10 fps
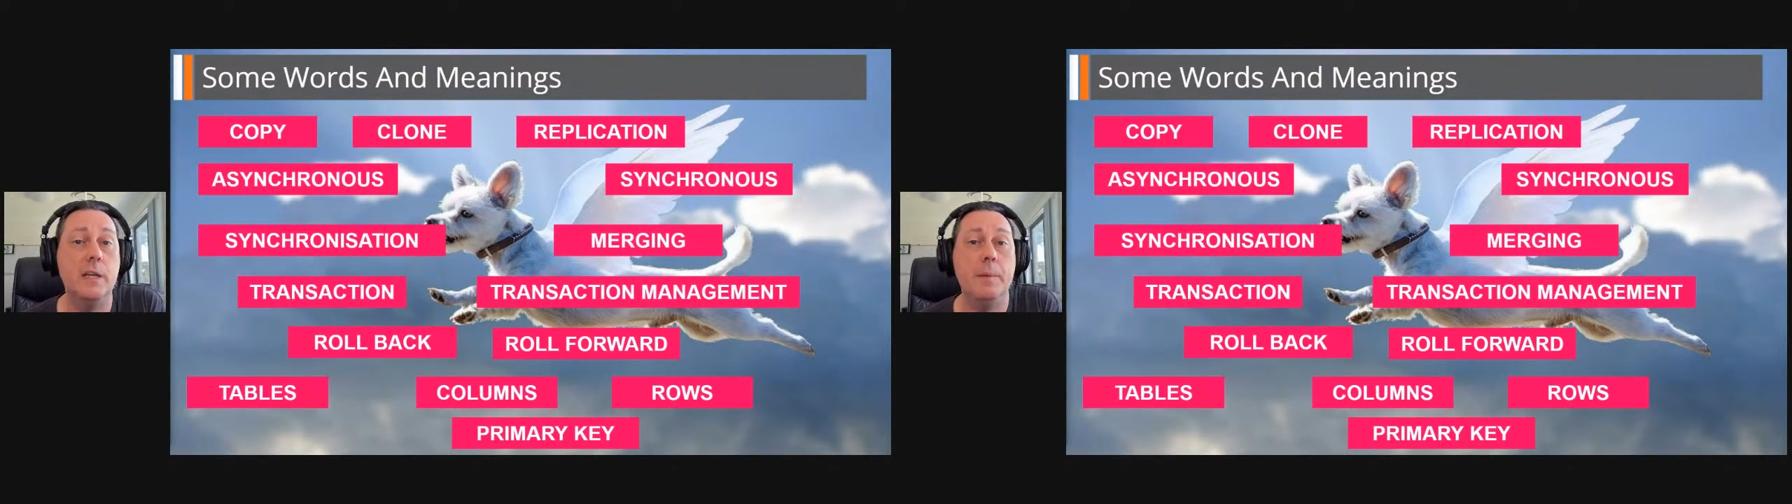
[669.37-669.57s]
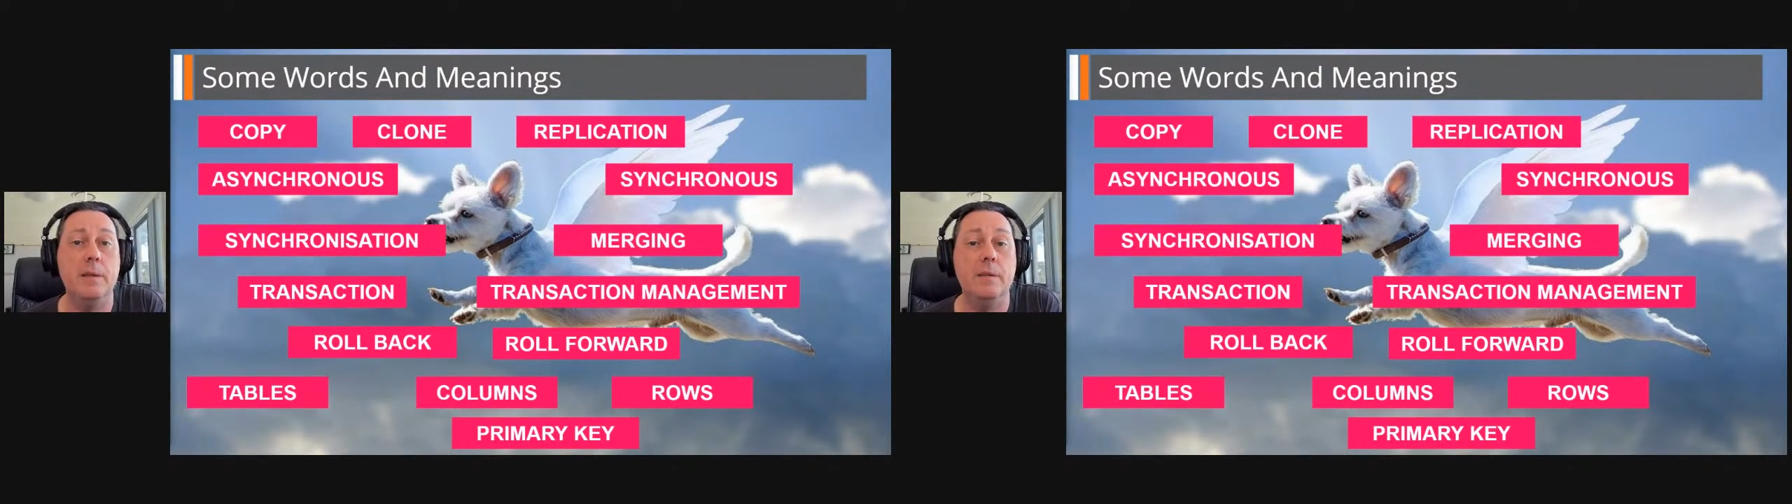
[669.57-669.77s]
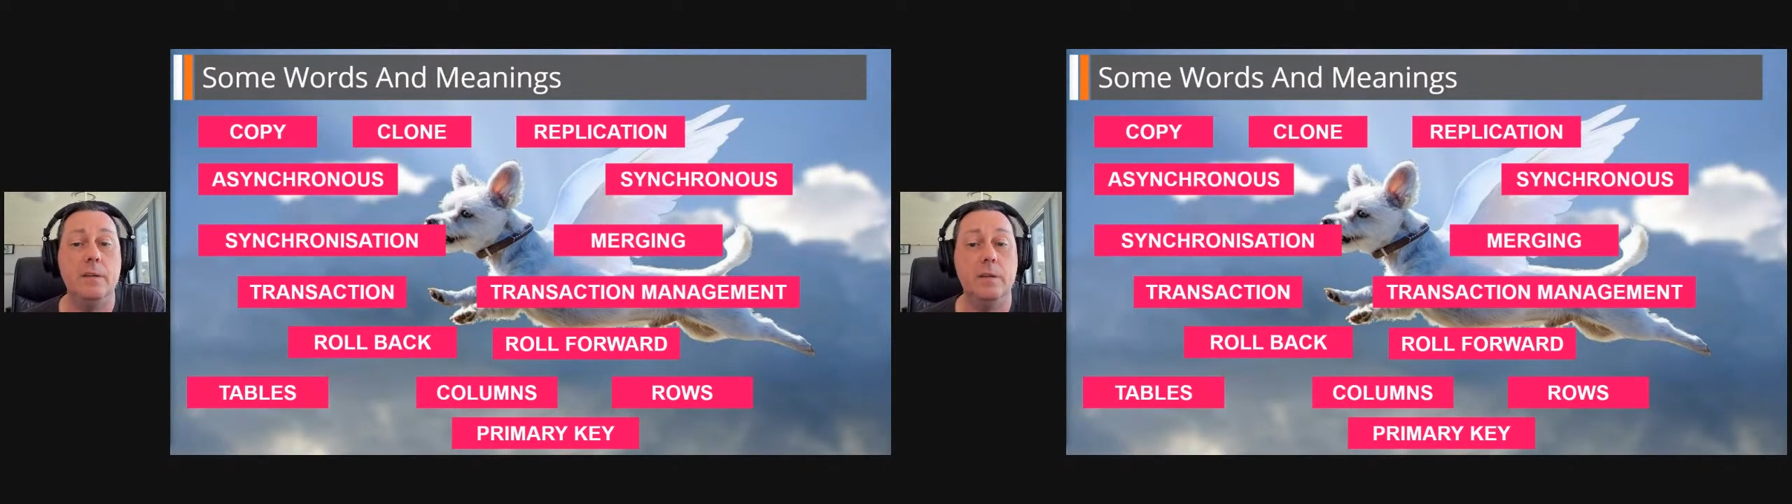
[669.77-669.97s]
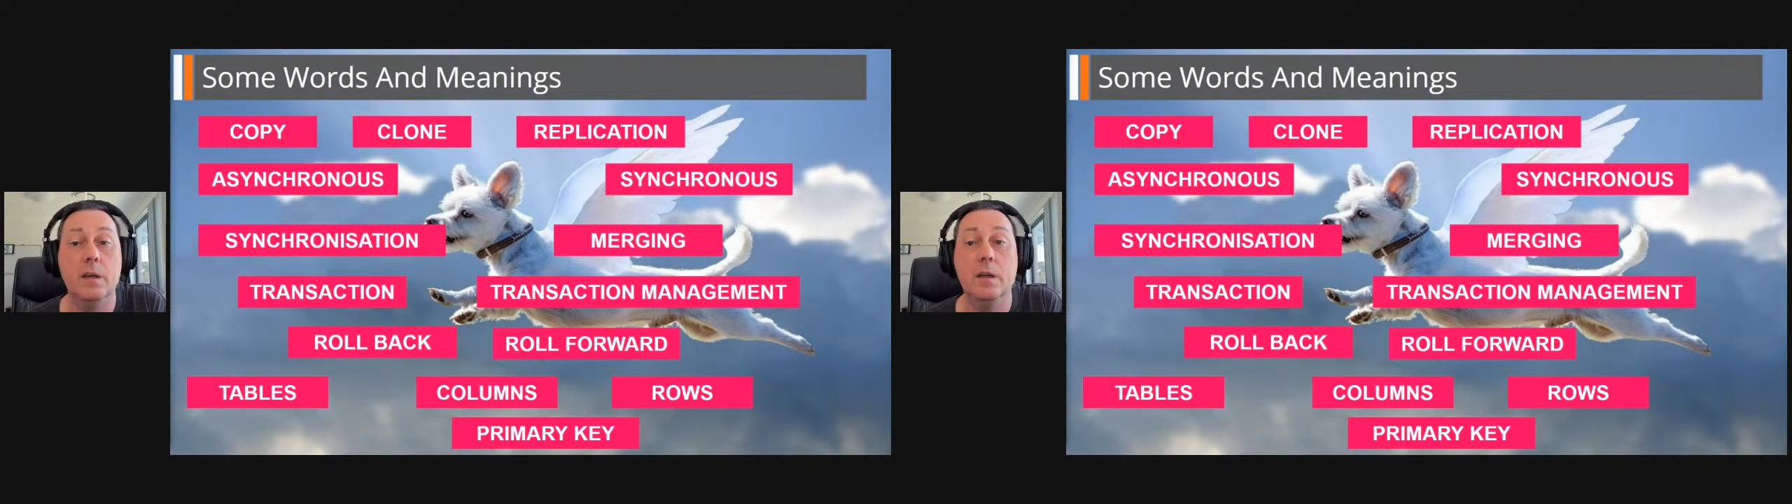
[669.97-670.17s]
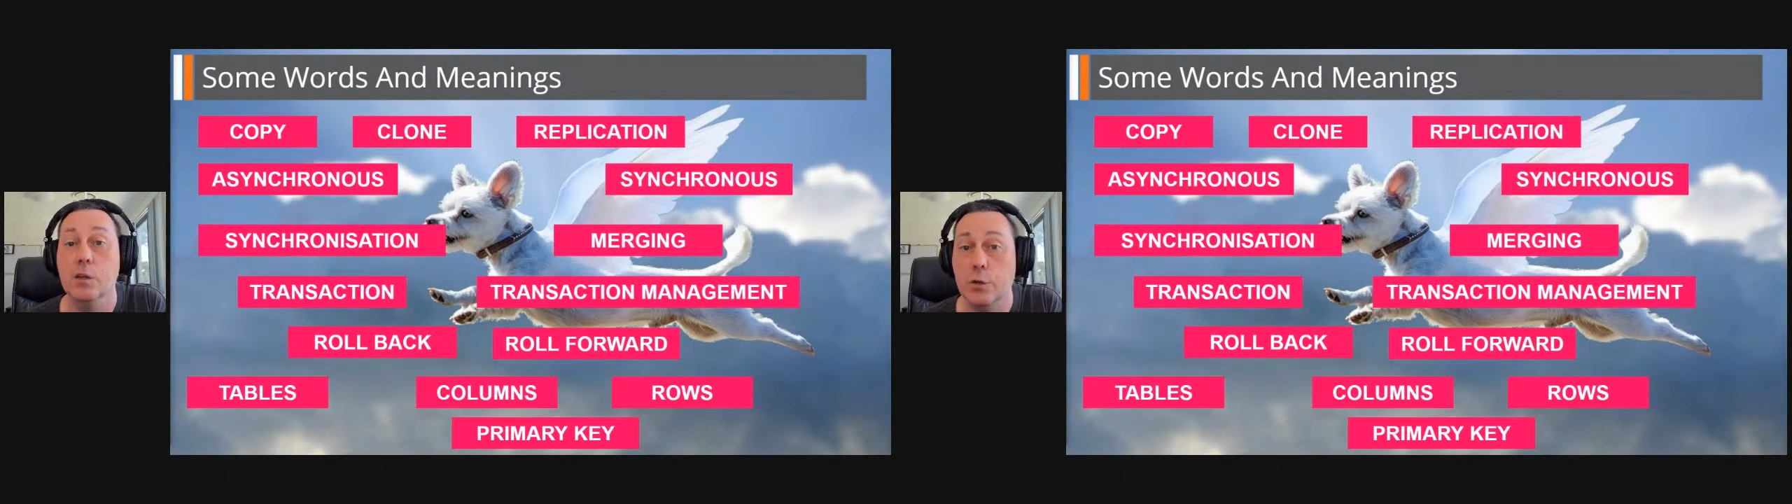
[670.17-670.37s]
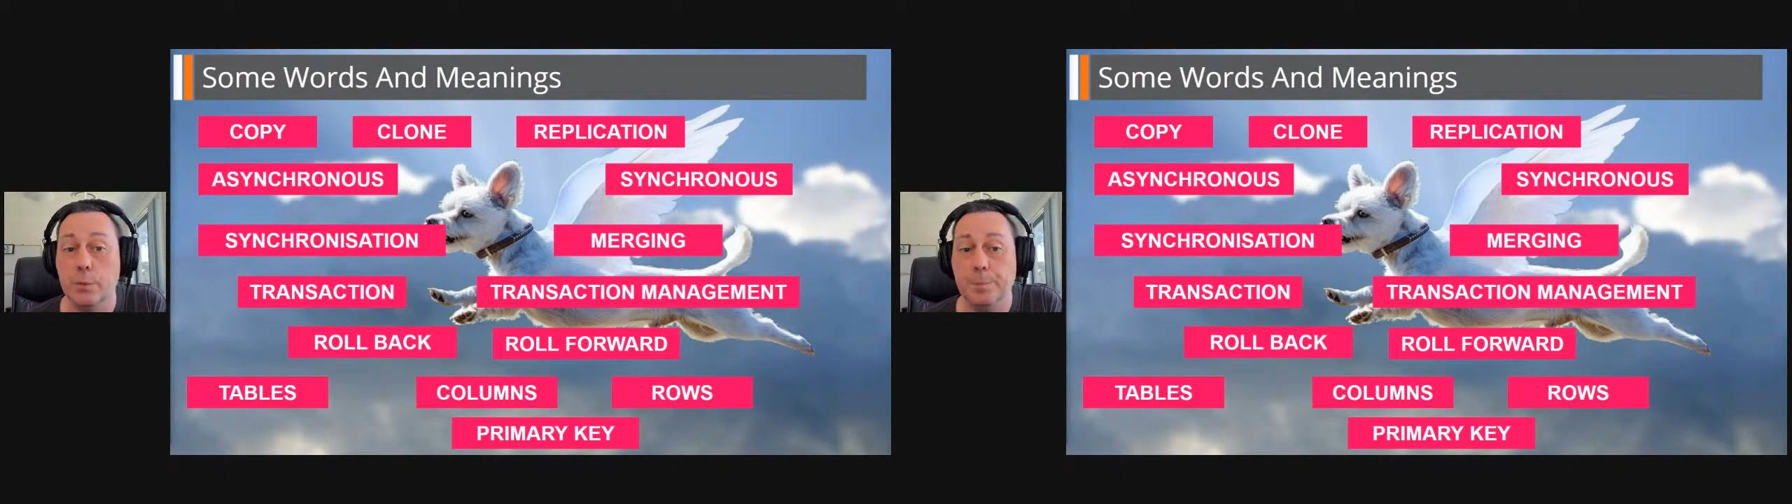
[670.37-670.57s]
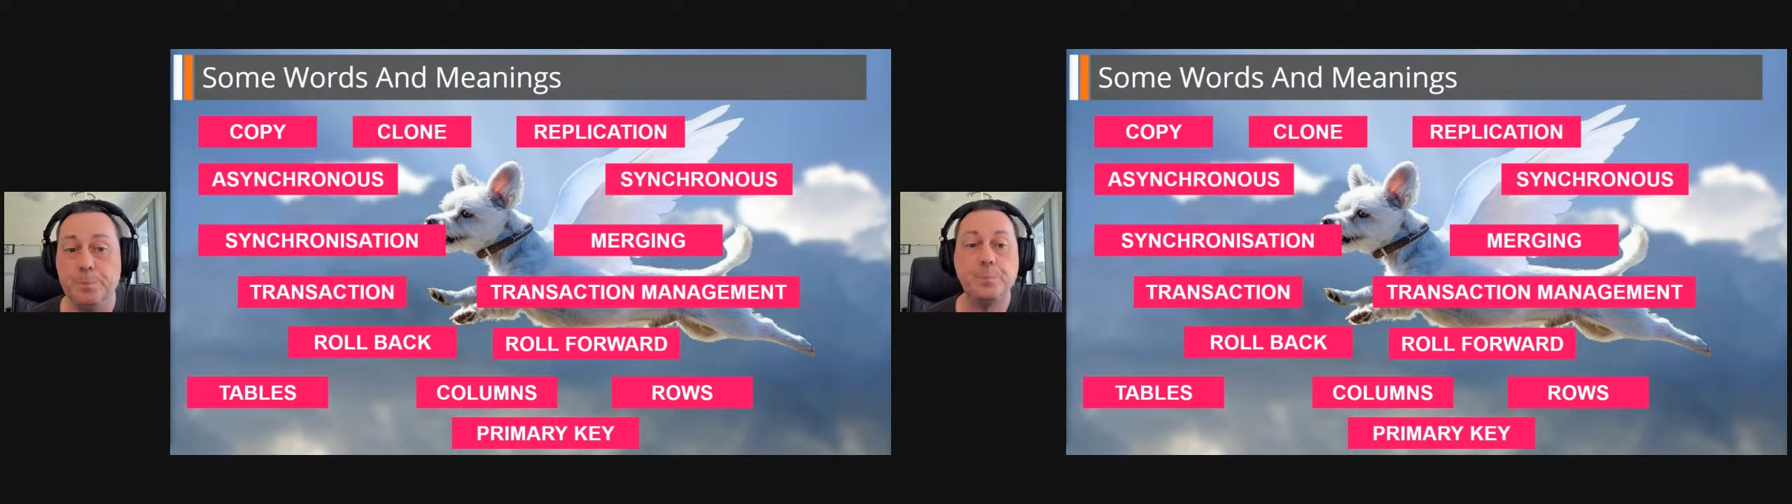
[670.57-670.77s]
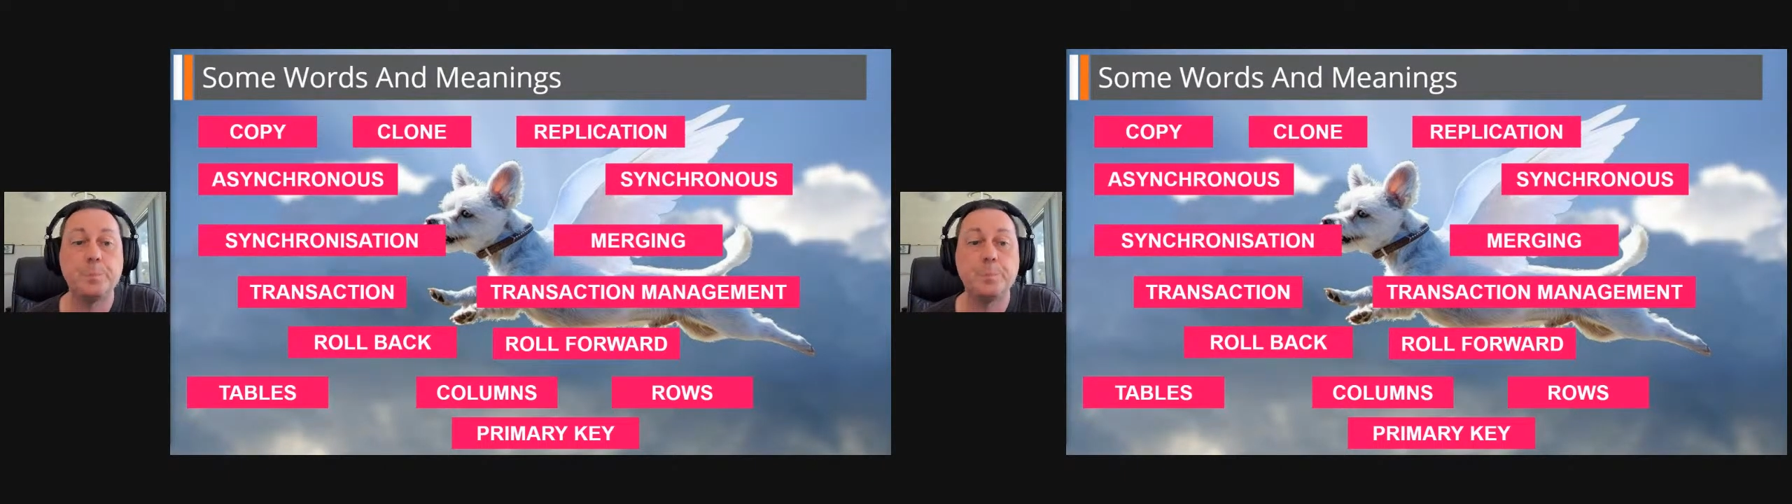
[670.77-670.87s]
databases do.